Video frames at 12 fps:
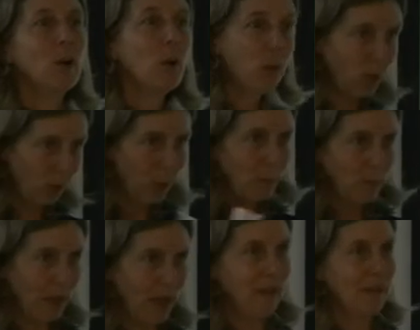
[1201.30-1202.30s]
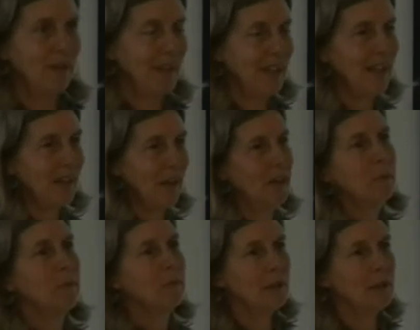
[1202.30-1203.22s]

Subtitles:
Or, you know, any other